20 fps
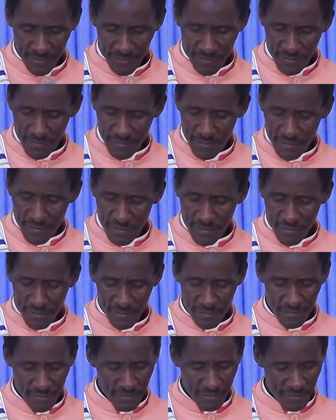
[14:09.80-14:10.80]

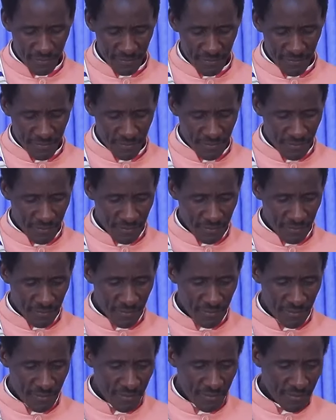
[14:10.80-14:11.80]

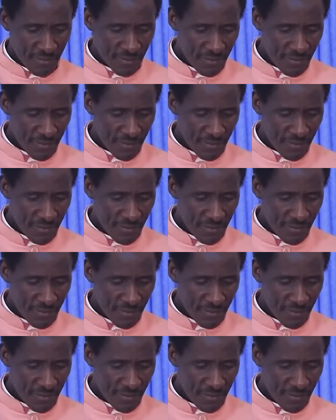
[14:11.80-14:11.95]
No one is speaking in this clip.